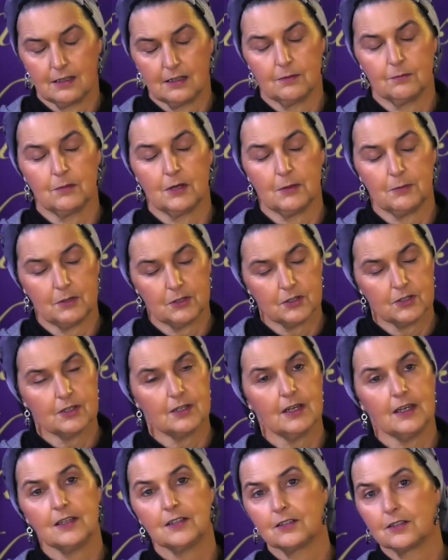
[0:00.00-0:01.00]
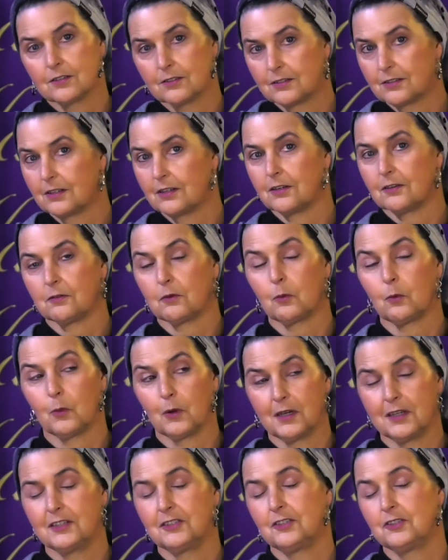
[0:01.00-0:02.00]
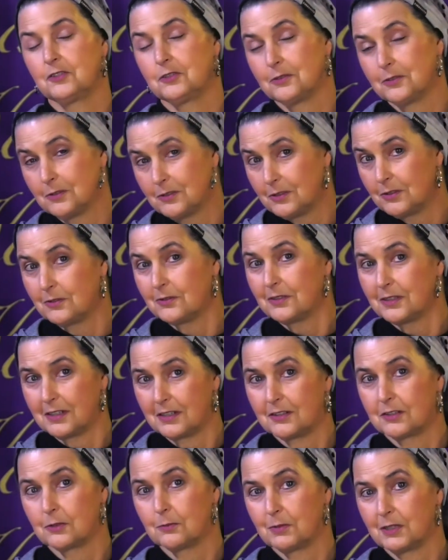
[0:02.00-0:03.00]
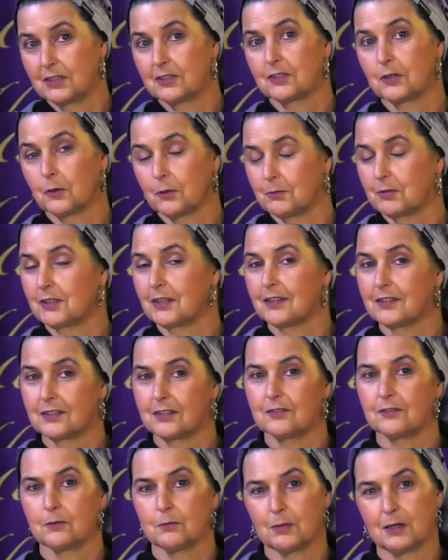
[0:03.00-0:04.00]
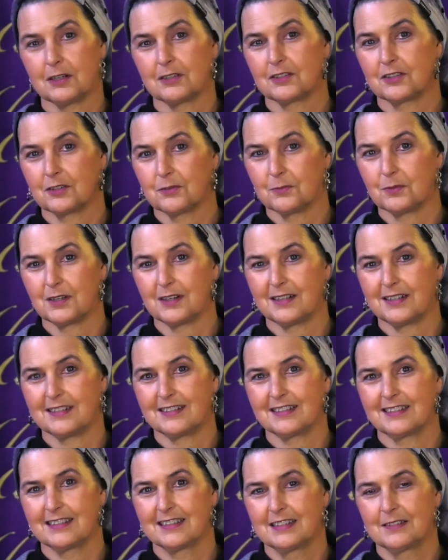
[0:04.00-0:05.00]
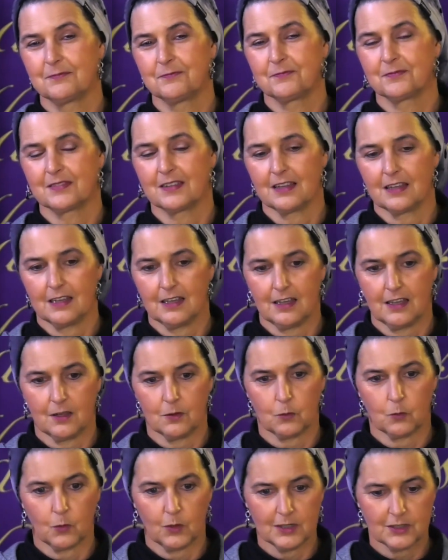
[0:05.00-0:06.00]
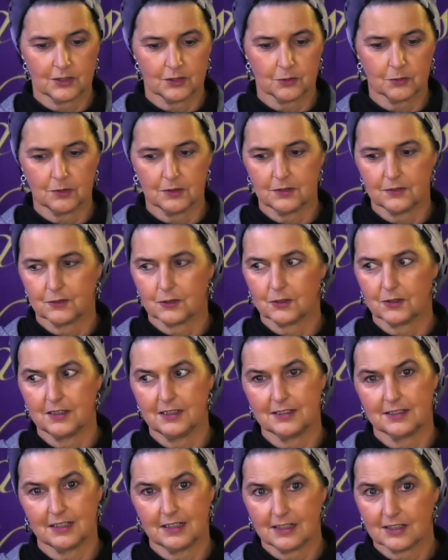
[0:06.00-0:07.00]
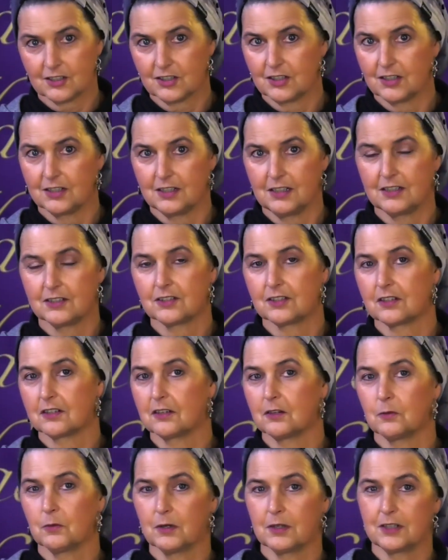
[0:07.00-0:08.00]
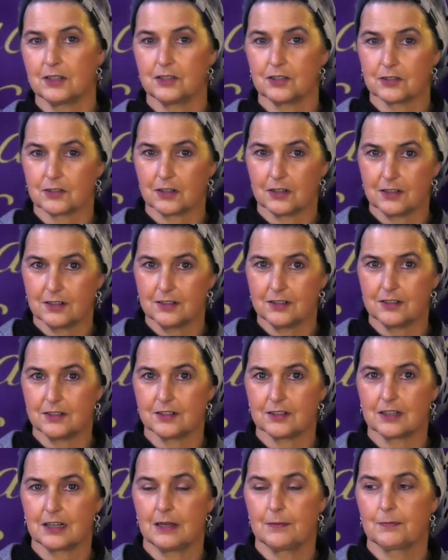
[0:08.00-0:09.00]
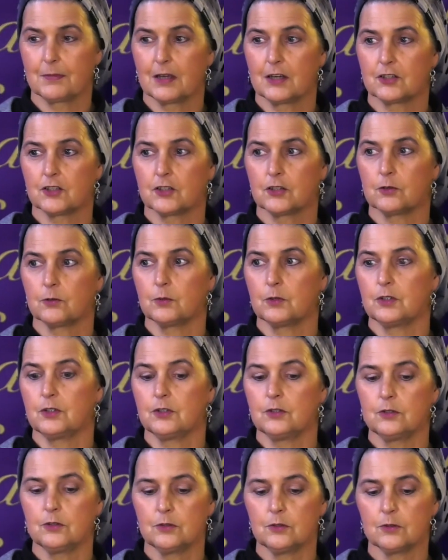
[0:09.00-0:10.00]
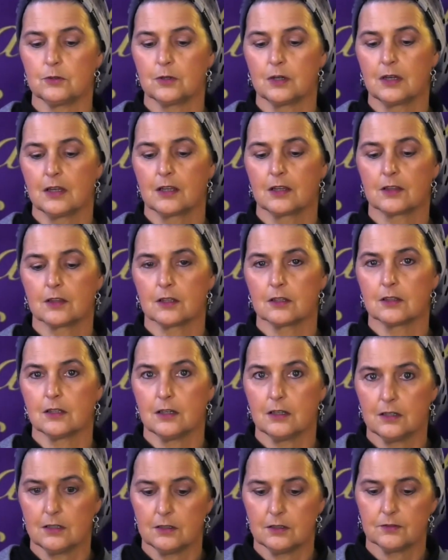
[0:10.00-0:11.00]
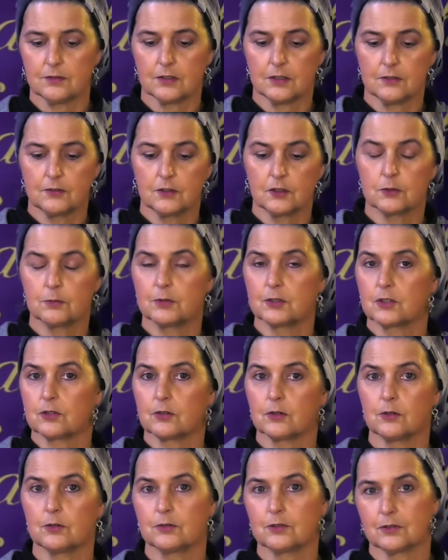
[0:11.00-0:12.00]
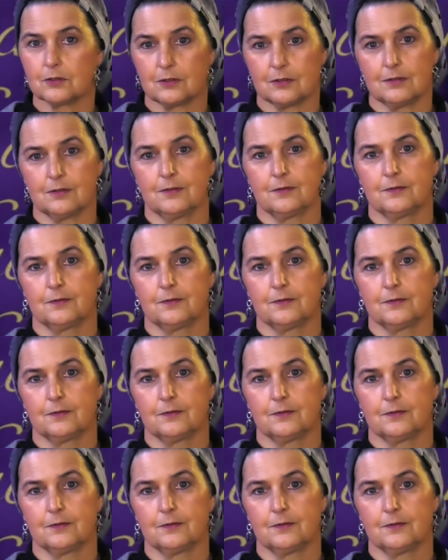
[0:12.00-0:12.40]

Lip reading: Maybe you should ask yourself, why do you need to be so obsessive about Shabbat? And what sort of transaction needs to go on in your heart to renew the love of your betrothal?